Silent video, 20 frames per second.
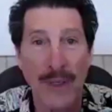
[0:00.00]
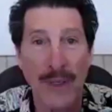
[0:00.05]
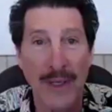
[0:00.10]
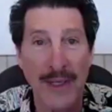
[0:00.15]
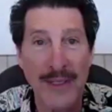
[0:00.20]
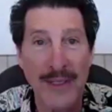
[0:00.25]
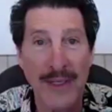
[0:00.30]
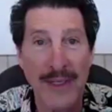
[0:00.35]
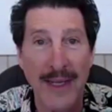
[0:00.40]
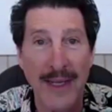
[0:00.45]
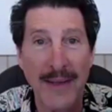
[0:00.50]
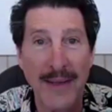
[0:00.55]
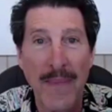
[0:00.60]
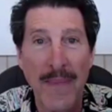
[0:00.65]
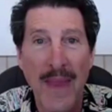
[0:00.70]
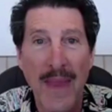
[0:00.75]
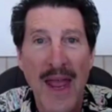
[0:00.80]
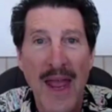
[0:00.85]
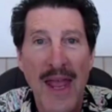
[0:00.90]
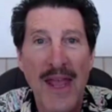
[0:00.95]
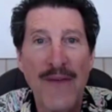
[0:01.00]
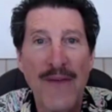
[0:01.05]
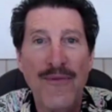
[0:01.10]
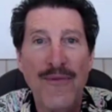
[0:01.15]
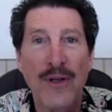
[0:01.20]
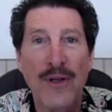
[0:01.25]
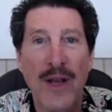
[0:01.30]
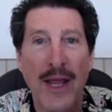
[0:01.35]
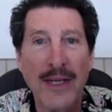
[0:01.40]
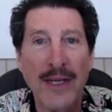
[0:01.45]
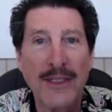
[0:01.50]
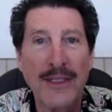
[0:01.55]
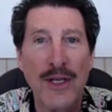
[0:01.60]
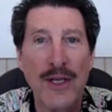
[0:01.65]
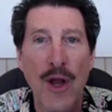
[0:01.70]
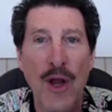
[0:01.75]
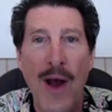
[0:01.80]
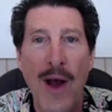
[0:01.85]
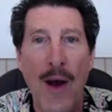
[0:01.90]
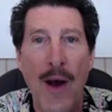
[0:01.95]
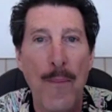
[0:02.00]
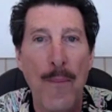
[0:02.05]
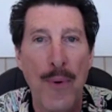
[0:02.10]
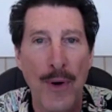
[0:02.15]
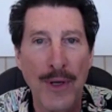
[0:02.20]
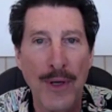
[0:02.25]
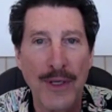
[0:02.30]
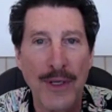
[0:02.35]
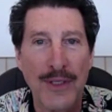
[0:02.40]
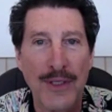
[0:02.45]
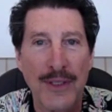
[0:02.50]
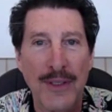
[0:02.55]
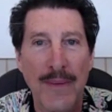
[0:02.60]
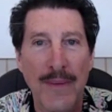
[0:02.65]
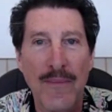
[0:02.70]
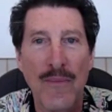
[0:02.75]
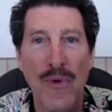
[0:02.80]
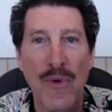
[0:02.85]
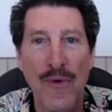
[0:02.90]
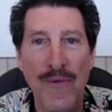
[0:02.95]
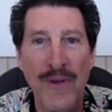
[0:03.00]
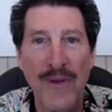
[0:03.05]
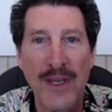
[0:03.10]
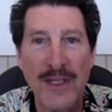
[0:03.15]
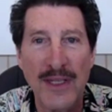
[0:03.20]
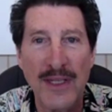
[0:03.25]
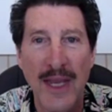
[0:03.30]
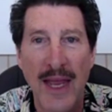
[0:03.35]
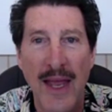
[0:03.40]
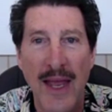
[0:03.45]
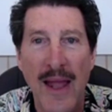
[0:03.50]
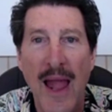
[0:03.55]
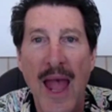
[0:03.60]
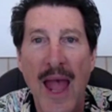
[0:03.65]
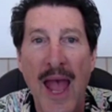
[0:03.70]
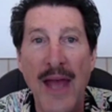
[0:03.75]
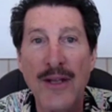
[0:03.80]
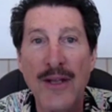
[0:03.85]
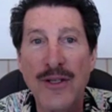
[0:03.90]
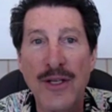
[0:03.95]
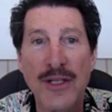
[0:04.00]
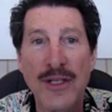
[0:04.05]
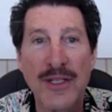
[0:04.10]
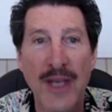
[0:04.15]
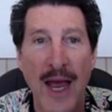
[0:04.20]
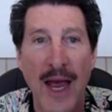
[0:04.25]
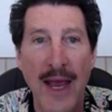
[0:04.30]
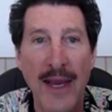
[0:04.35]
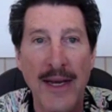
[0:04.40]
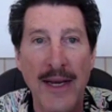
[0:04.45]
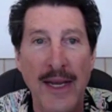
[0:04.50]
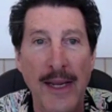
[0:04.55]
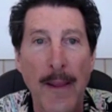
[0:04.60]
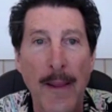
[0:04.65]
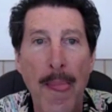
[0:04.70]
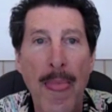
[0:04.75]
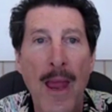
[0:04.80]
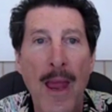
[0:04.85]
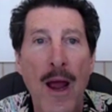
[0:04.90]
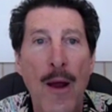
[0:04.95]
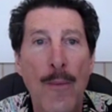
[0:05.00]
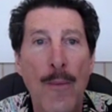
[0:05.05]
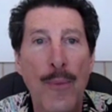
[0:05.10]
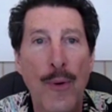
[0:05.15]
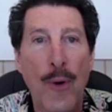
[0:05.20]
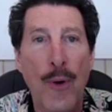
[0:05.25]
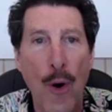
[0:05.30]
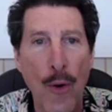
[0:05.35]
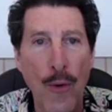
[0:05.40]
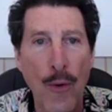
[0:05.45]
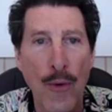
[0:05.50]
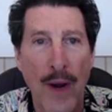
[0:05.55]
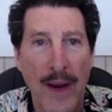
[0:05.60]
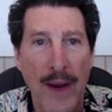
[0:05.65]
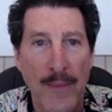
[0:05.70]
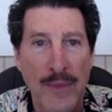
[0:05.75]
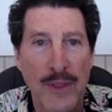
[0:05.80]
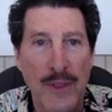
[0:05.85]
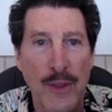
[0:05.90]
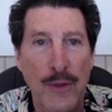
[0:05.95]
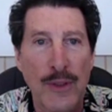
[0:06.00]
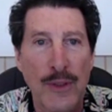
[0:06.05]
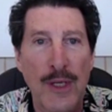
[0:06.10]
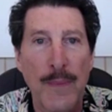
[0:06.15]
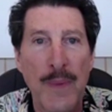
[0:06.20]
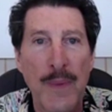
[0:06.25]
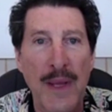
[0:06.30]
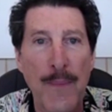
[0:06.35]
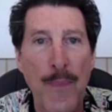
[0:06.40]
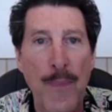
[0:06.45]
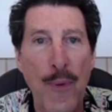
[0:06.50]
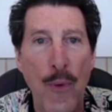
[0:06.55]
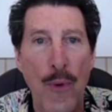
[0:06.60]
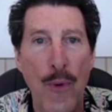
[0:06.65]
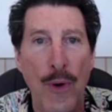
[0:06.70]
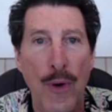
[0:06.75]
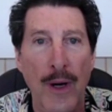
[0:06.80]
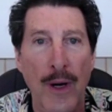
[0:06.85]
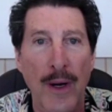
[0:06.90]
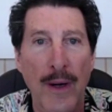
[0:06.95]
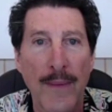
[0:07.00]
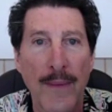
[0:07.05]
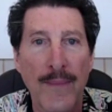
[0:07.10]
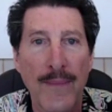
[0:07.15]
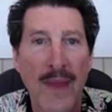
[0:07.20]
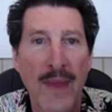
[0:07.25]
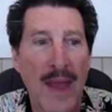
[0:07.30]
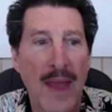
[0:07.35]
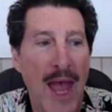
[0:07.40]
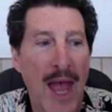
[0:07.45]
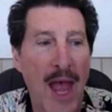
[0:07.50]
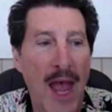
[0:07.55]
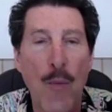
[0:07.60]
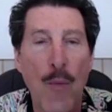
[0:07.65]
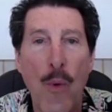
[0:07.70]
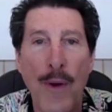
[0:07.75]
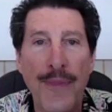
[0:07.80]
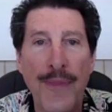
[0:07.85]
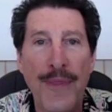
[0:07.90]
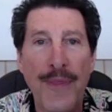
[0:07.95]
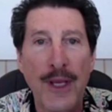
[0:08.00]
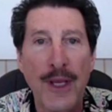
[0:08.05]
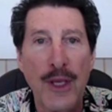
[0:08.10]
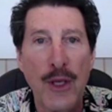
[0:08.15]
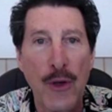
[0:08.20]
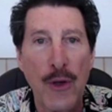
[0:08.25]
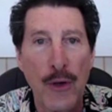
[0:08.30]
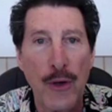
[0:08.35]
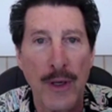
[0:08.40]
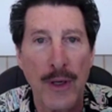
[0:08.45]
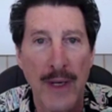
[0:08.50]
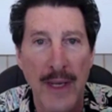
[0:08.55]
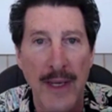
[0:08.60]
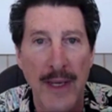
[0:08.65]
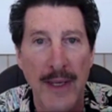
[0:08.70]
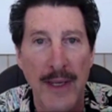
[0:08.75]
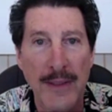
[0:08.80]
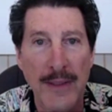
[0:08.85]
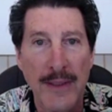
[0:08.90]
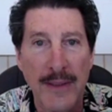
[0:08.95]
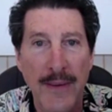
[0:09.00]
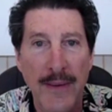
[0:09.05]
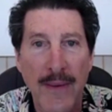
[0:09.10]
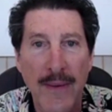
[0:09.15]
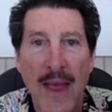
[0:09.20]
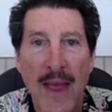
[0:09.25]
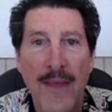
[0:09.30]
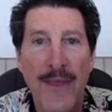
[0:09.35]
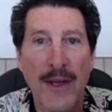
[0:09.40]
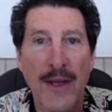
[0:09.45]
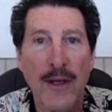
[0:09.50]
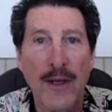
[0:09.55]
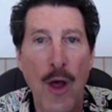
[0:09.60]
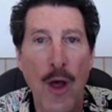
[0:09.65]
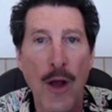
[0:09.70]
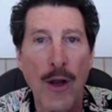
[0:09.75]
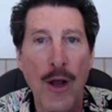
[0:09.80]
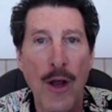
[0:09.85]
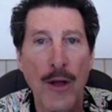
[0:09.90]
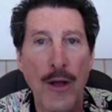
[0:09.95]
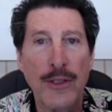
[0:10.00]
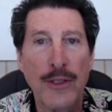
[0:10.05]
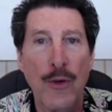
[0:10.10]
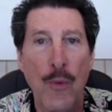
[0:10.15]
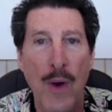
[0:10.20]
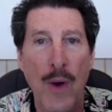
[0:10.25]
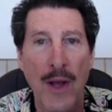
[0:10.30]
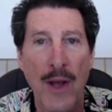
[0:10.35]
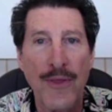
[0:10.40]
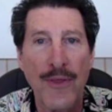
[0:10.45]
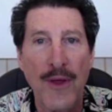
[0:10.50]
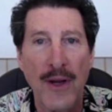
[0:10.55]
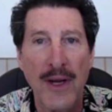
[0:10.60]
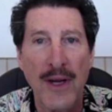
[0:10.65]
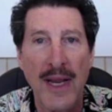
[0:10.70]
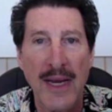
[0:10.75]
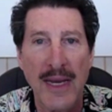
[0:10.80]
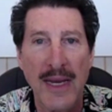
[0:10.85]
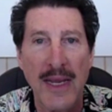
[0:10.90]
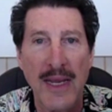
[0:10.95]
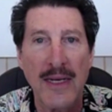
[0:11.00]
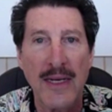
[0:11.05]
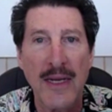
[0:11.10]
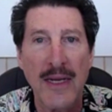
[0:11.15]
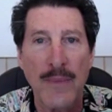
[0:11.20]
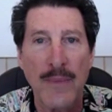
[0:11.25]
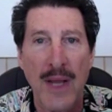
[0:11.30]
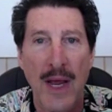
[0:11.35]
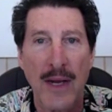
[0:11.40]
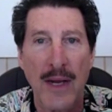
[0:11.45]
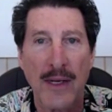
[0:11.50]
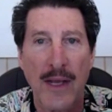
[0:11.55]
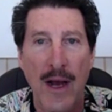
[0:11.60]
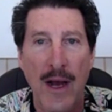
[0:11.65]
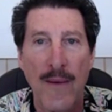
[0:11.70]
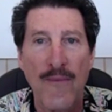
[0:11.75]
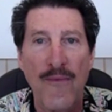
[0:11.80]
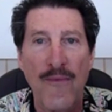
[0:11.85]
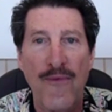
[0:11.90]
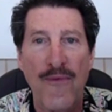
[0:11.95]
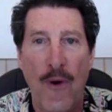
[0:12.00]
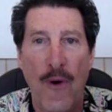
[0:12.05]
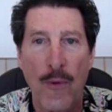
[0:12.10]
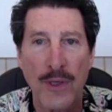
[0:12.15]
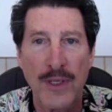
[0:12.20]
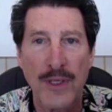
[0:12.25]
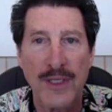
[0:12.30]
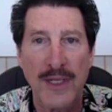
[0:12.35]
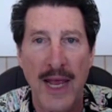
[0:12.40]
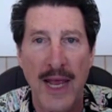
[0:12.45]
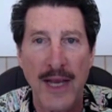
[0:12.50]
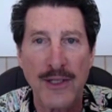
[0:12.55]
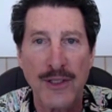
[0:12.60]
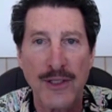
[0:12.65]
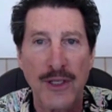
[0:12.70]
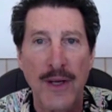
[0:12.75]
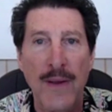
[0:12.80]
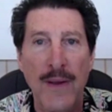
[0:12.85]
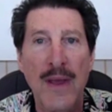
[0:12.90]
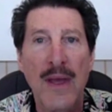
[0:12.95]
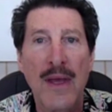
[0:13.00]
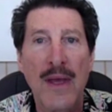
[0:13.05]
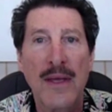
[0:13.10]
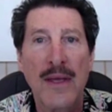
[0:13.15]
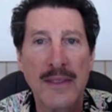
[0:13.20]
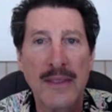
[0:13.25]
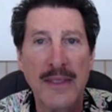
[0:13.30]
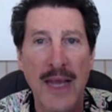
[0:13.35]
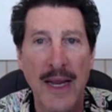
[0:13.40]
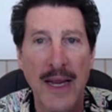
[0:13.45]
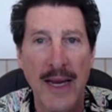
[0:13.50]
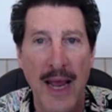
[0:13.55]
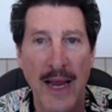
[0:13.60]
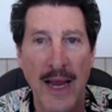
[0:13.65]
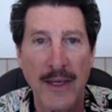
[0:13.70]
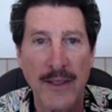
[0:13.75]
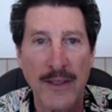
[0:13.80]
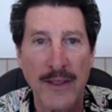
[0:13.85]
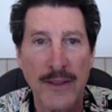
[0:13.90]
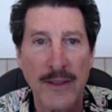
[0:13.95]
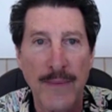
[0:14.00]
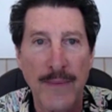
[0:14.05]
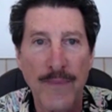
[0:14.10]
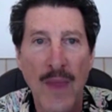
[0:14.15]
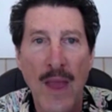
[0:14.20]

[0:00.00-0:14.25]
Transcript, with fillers: are listening, if you'd like to know how books, movies, and society programs you to be poor and what the cure is, then log on to wealthonanyincome.com forward slash TEDx.